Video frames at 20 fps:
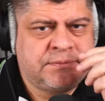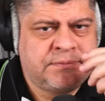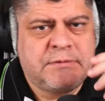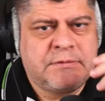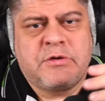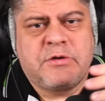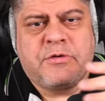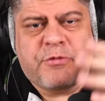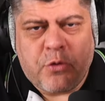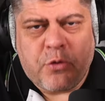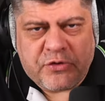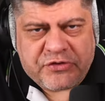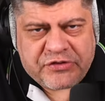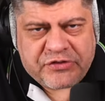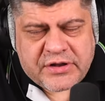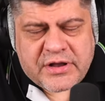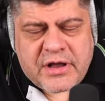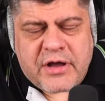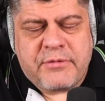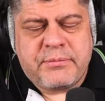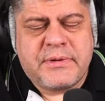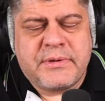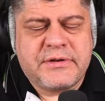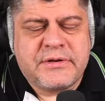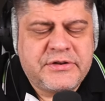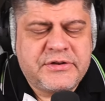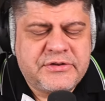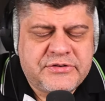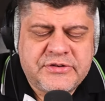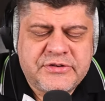And of course, the
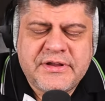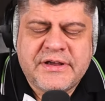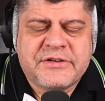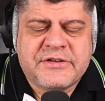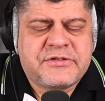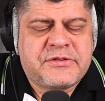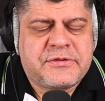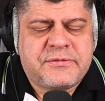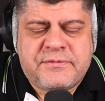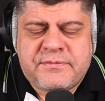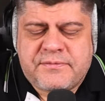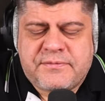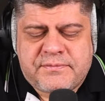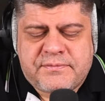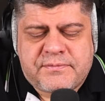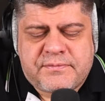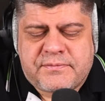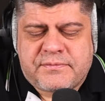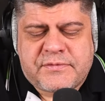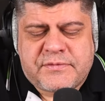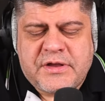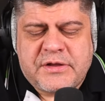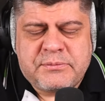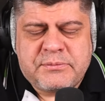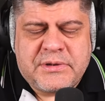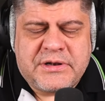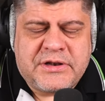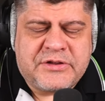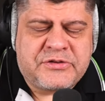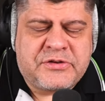government, his next
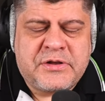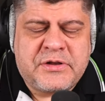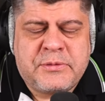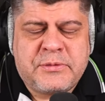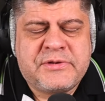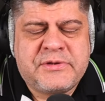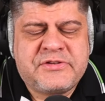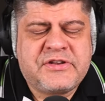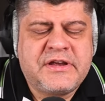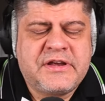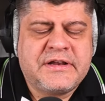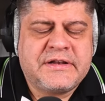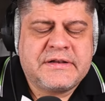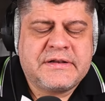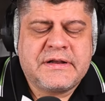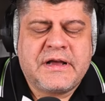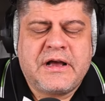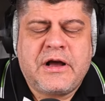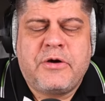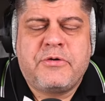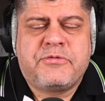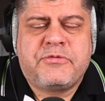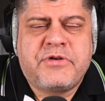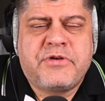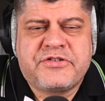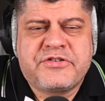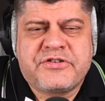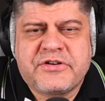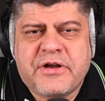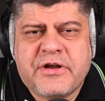10 minutes, he'll be saying how
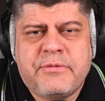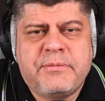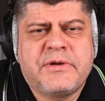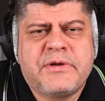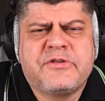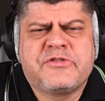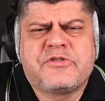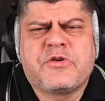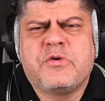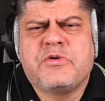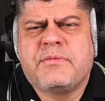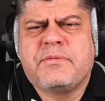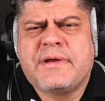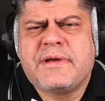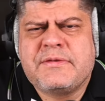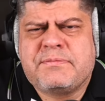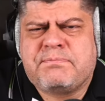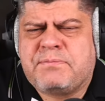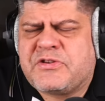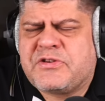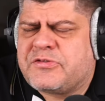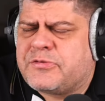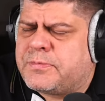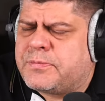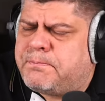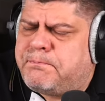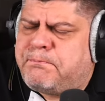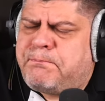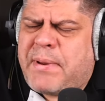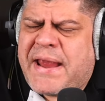Russian government is going to be
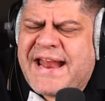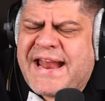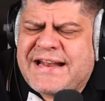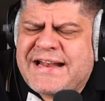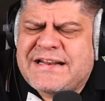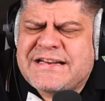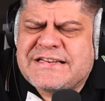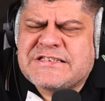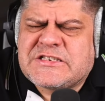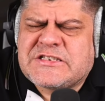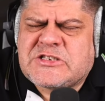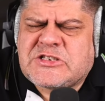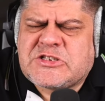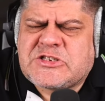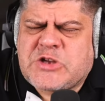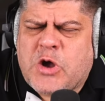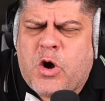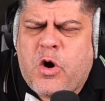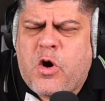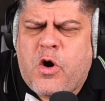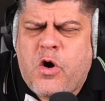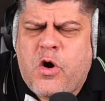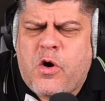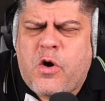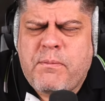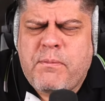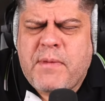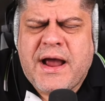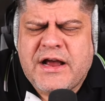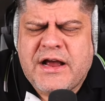spending
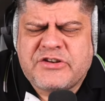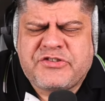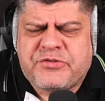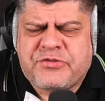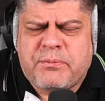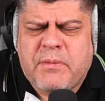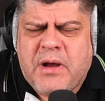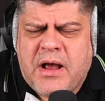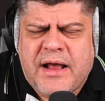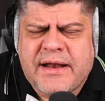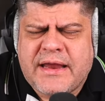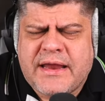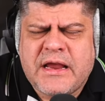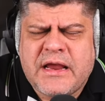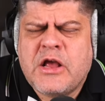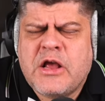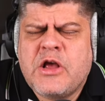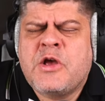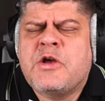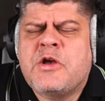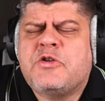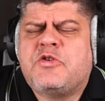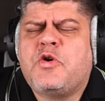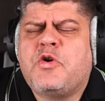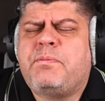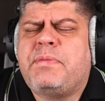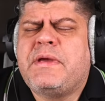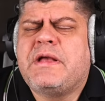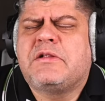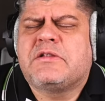so much money
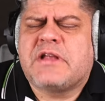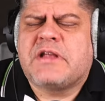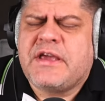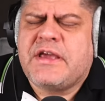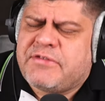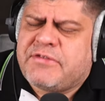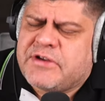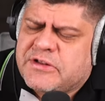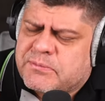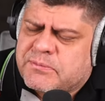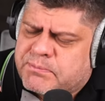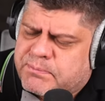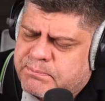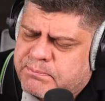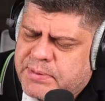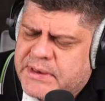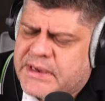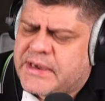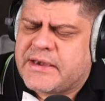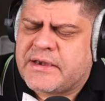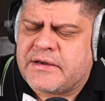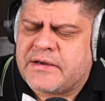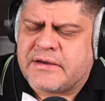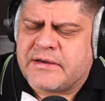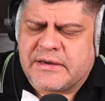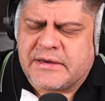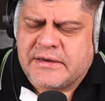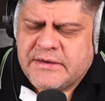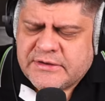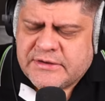to build even
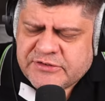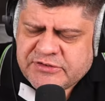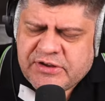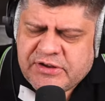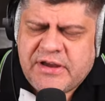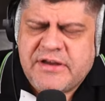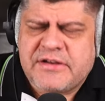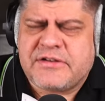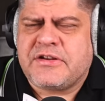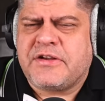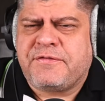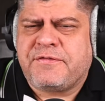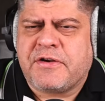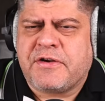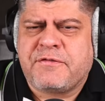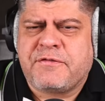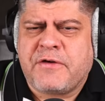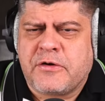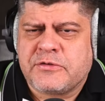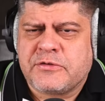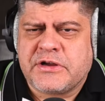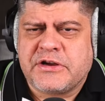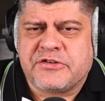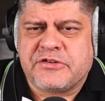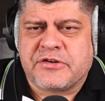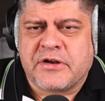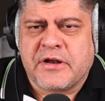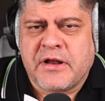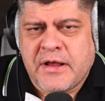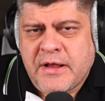bigger scientific
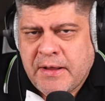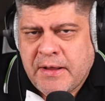foundation